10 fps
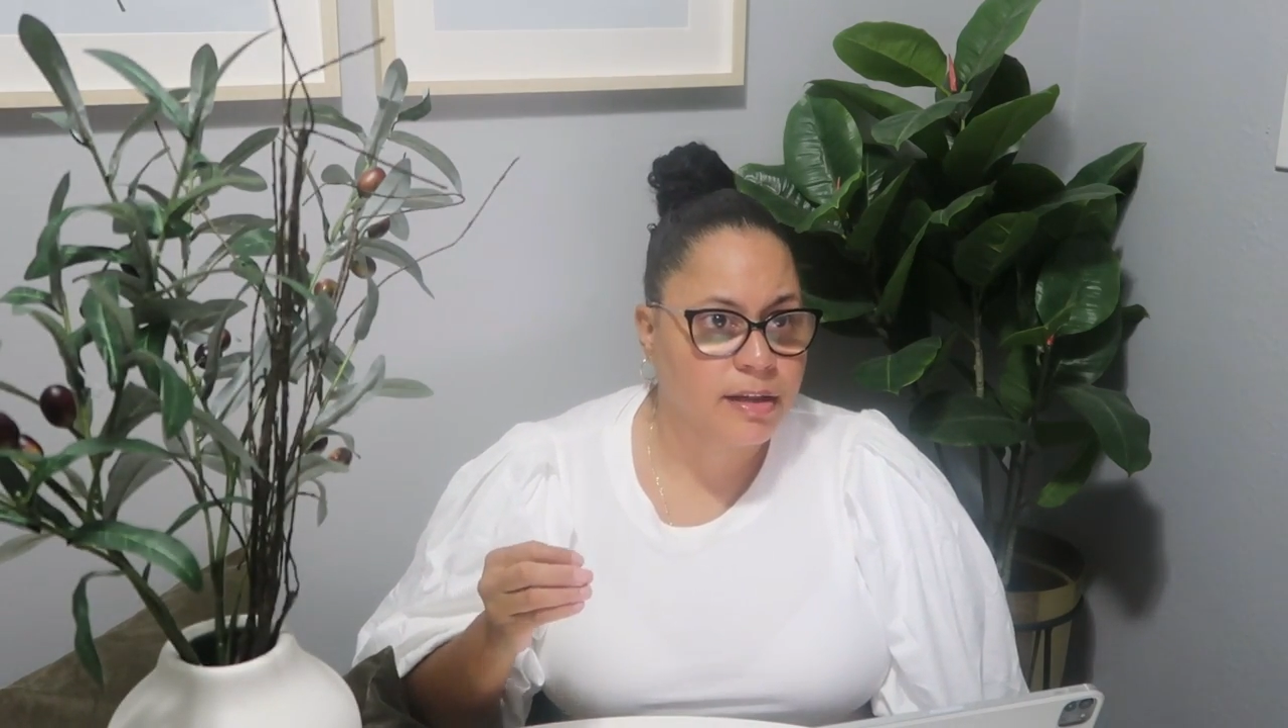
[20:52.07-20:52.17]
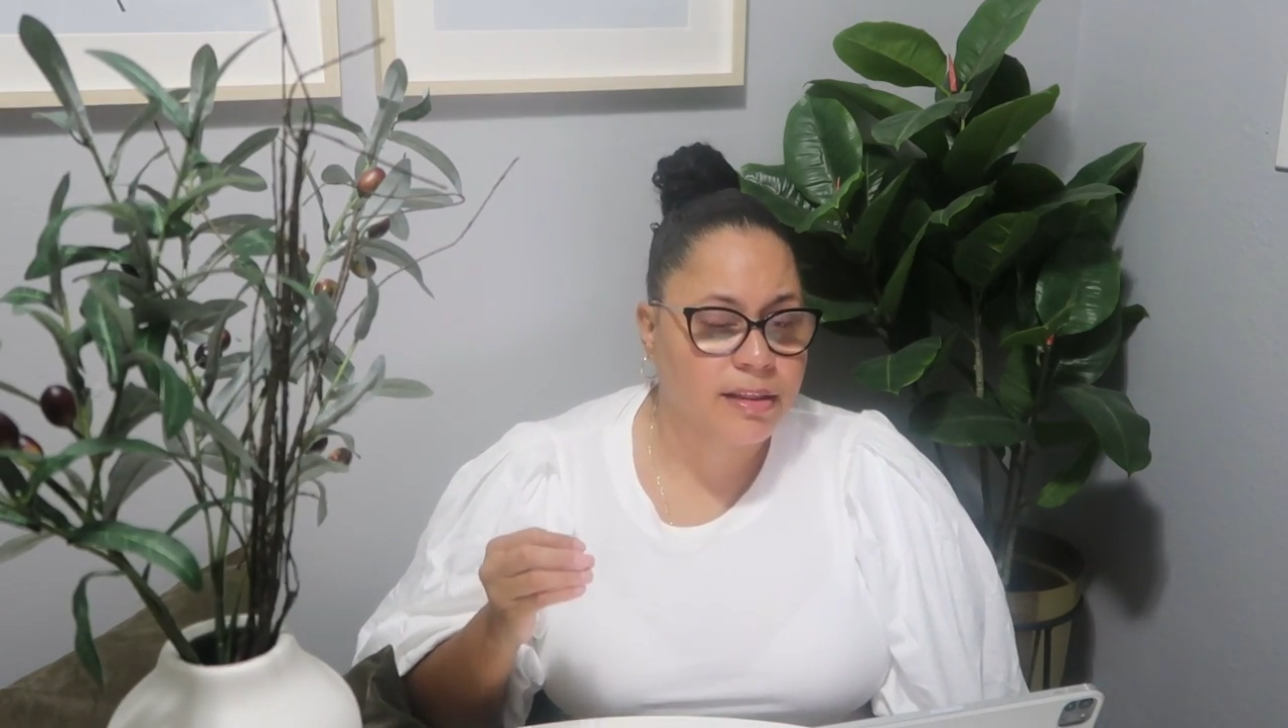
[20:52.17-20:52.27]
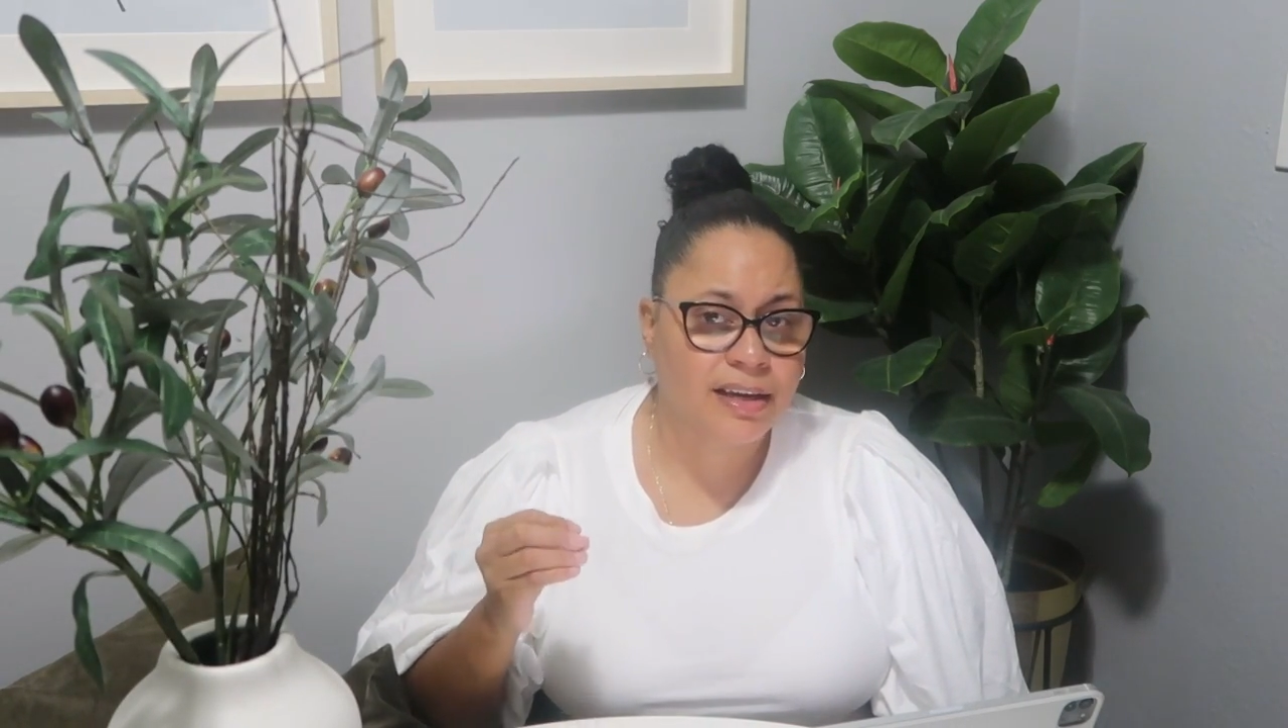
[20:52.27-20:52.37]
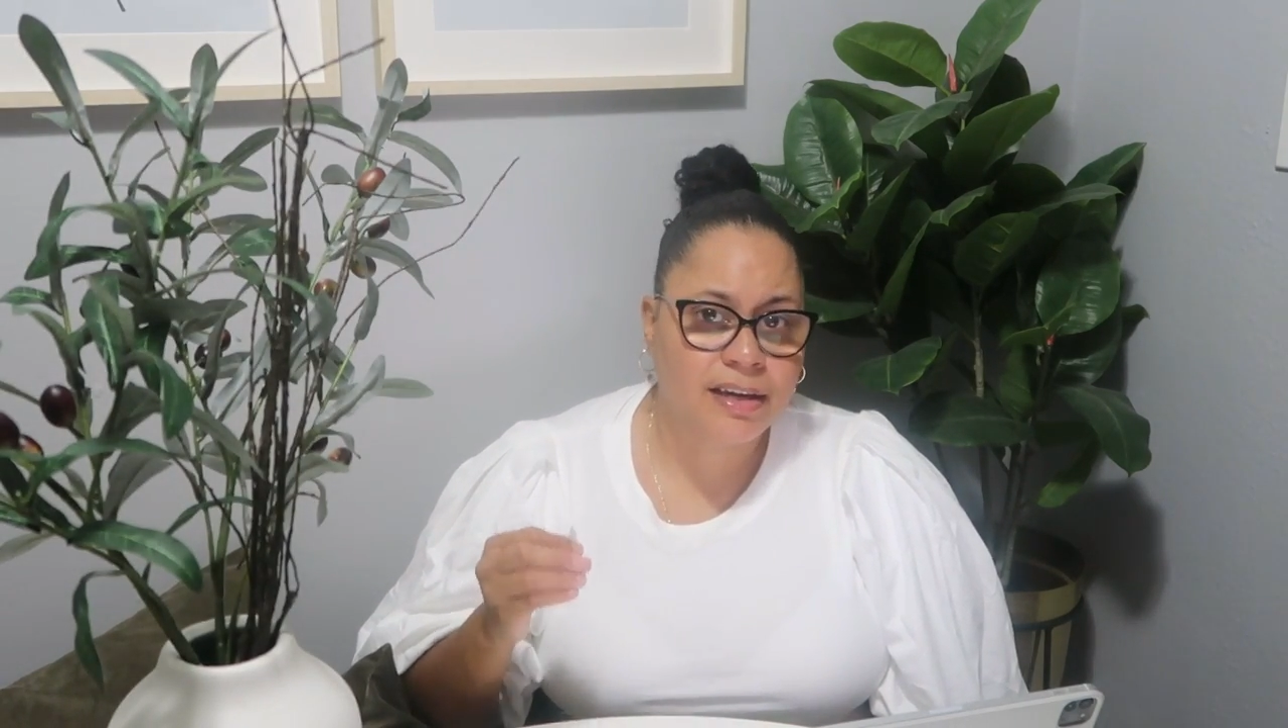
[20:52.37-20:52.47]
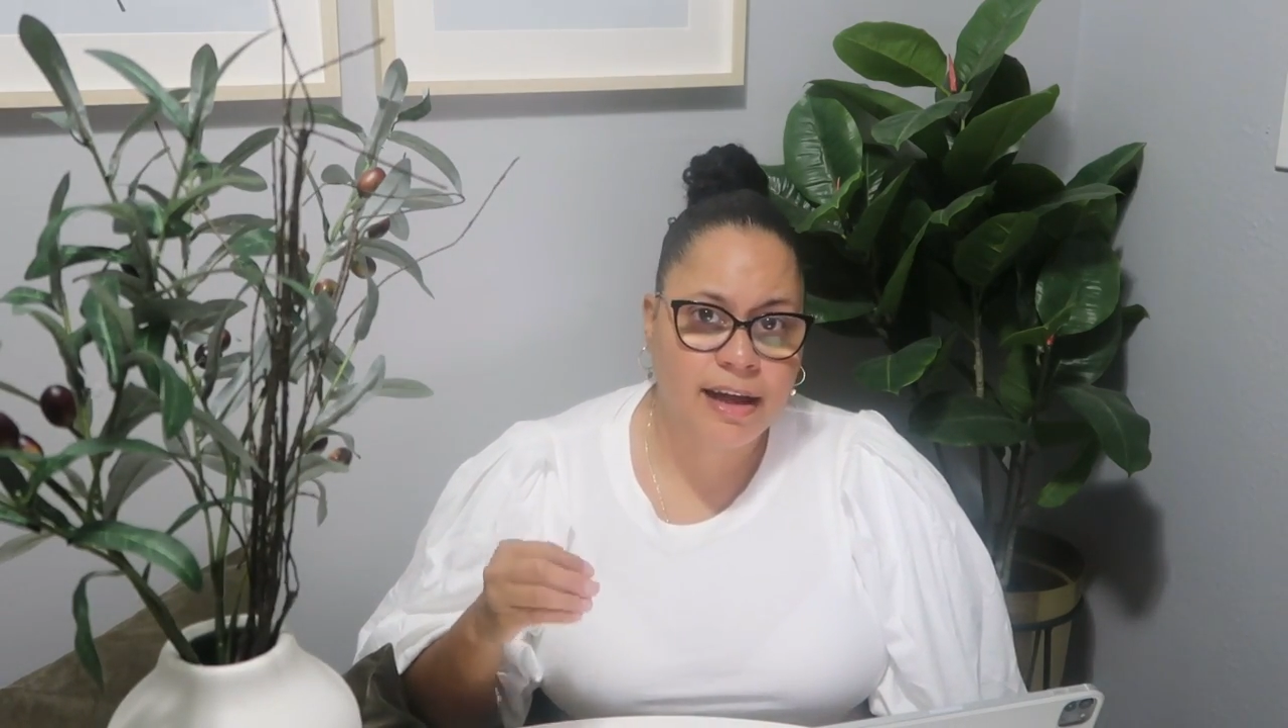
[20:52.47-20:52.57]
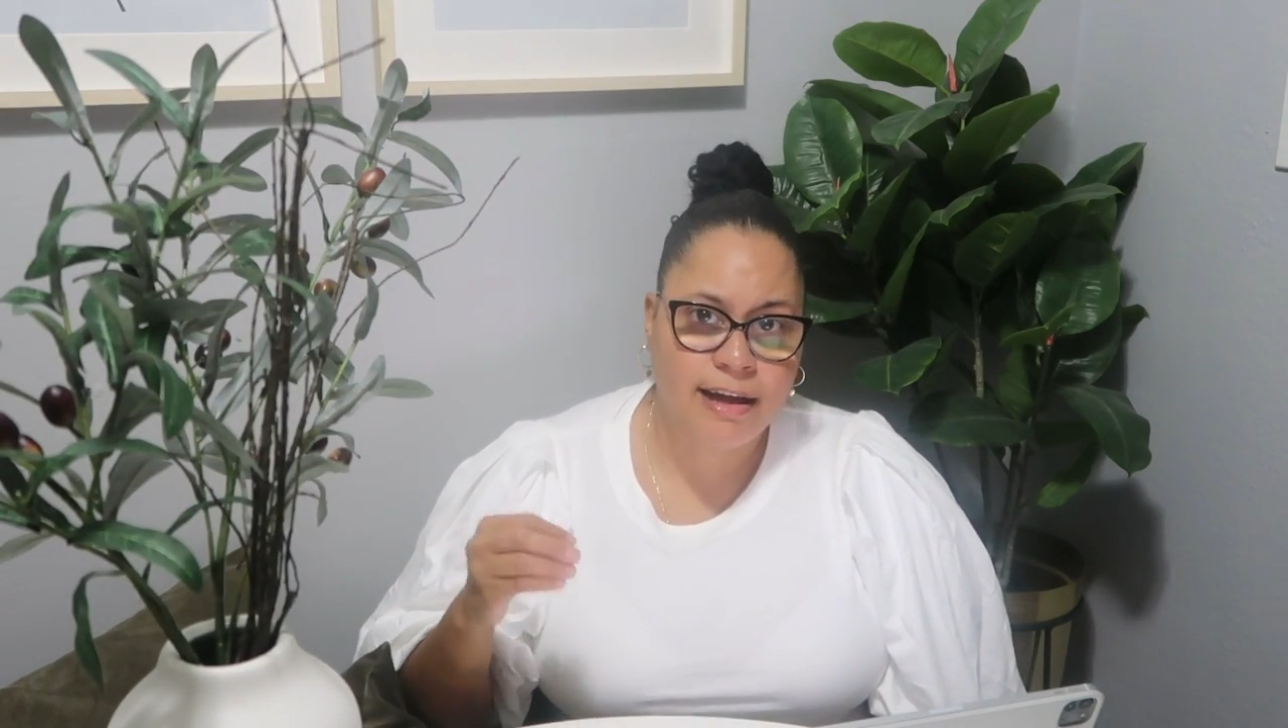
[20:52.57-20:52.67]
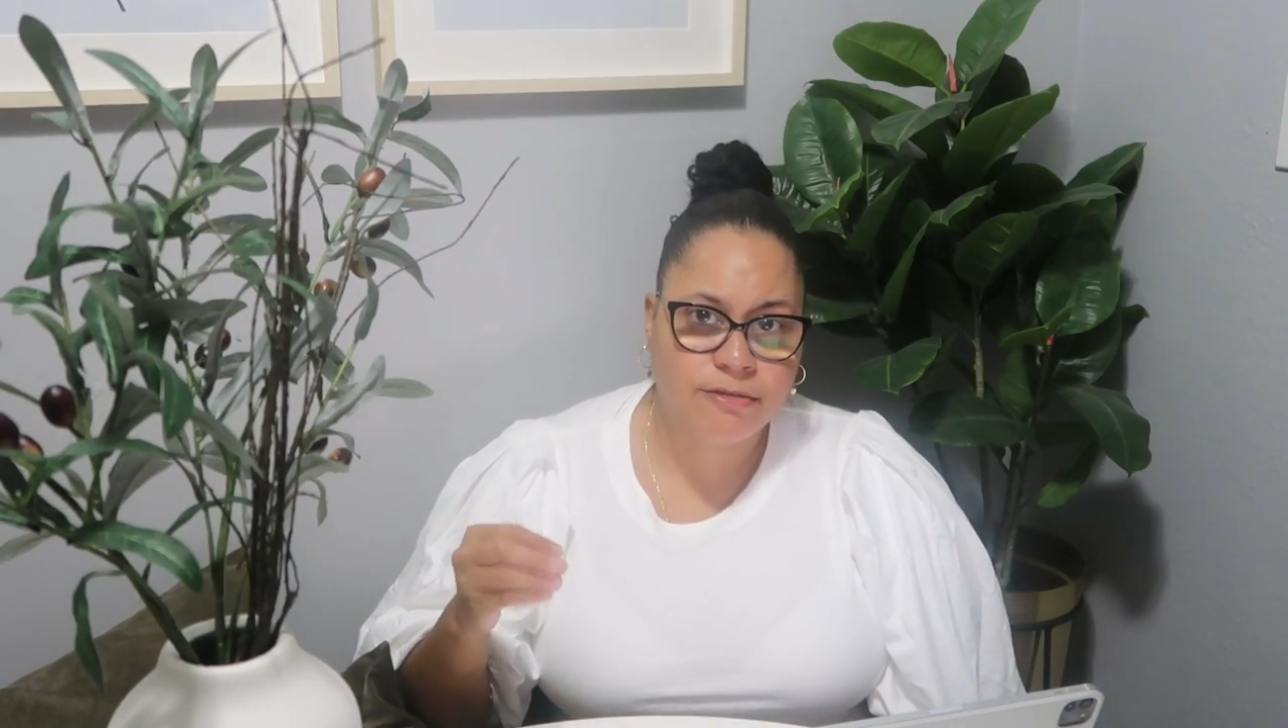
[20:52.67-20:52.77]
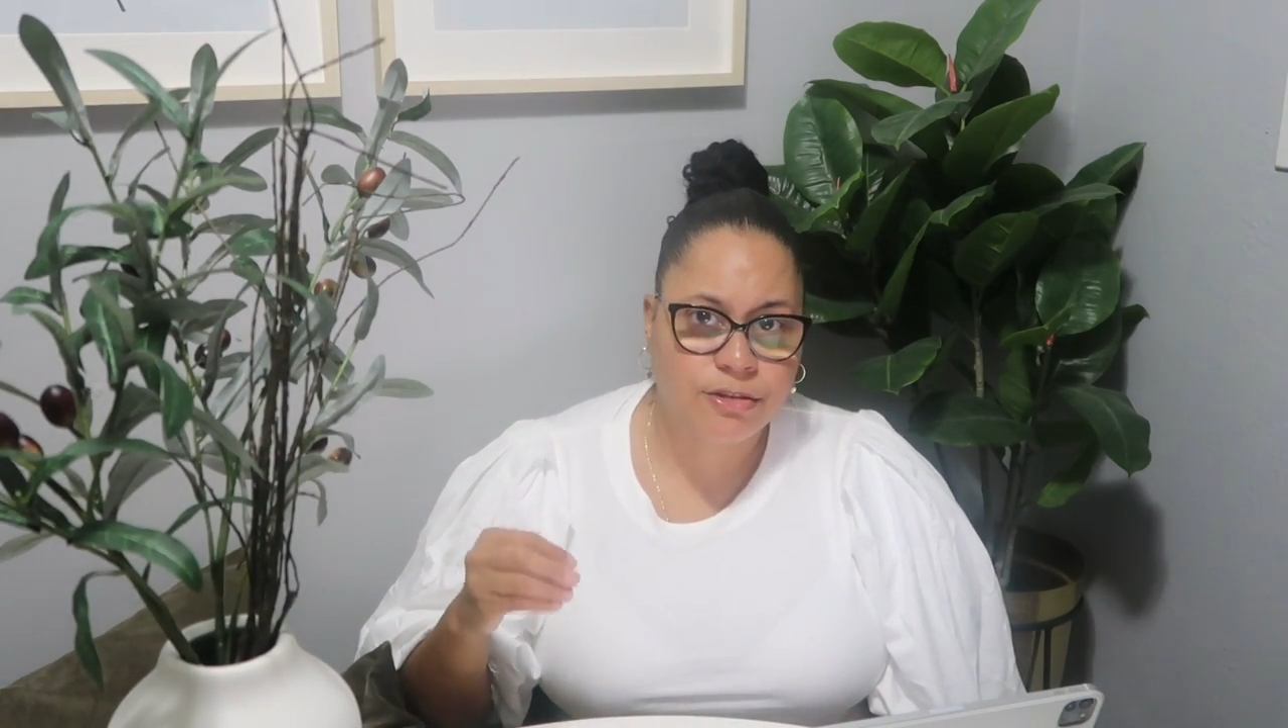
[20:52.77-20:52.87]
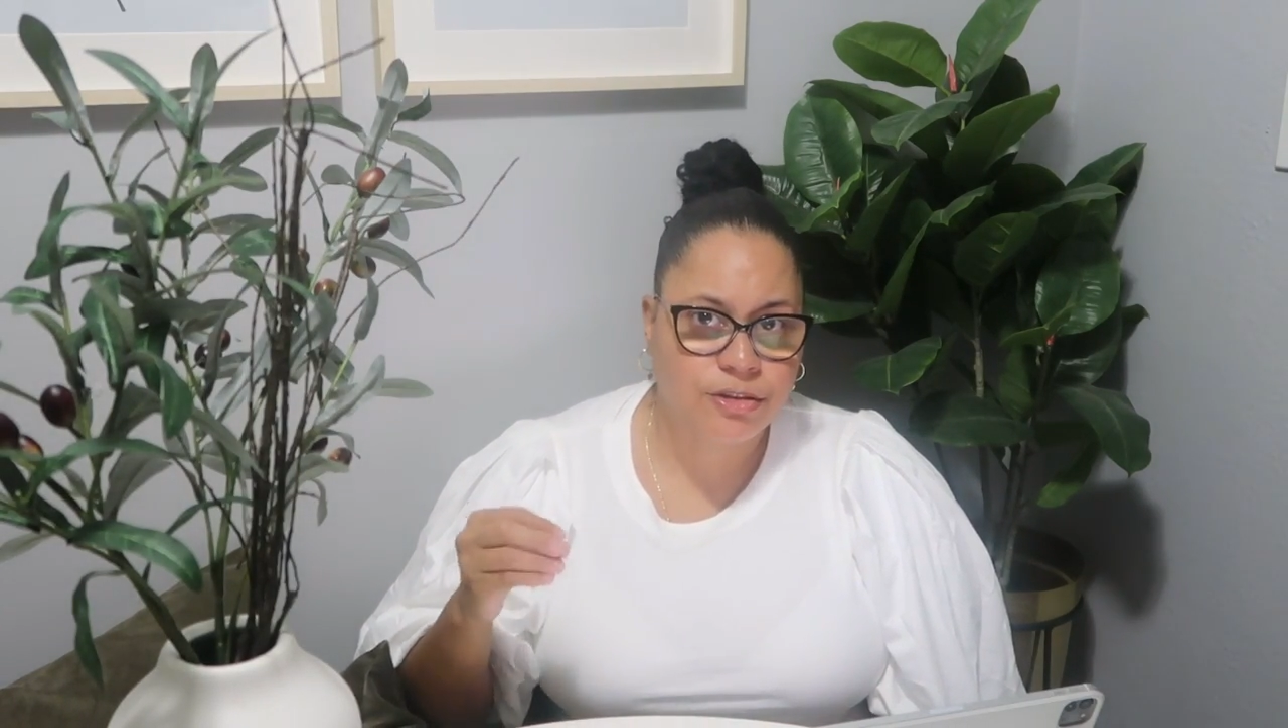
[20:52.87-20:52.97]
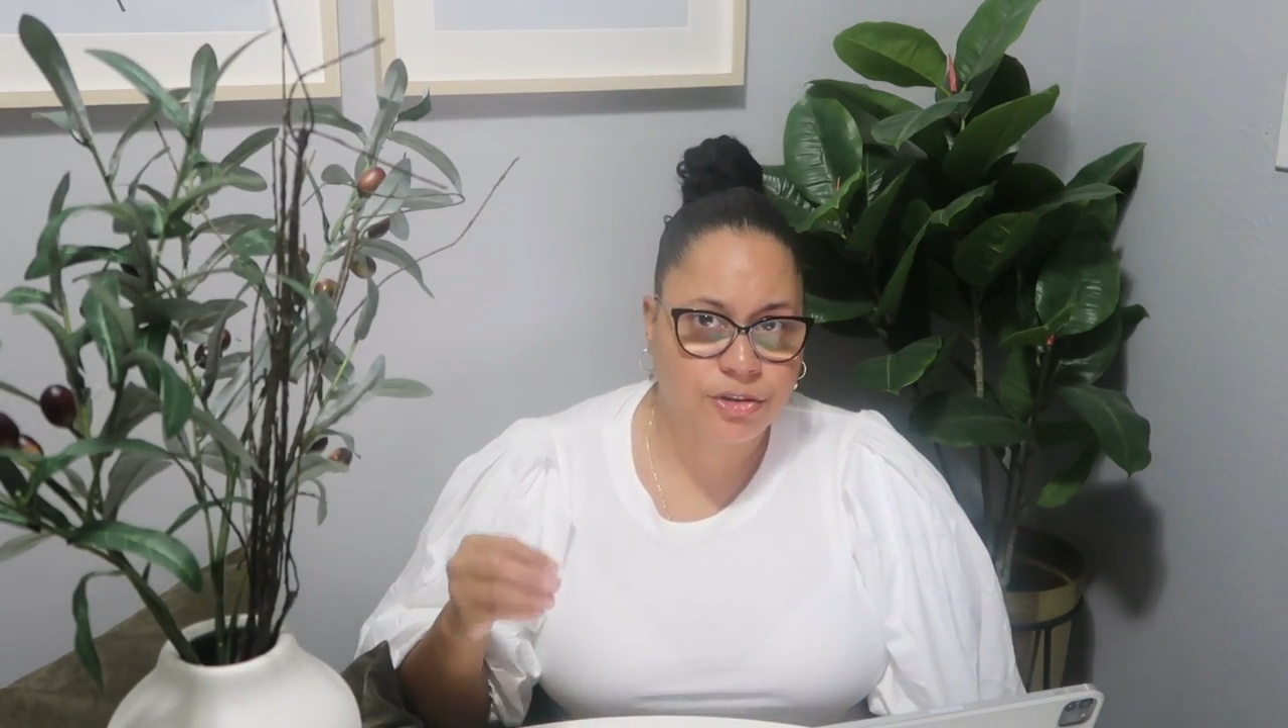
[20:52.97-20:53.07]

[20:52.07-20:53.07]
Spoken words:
they can have those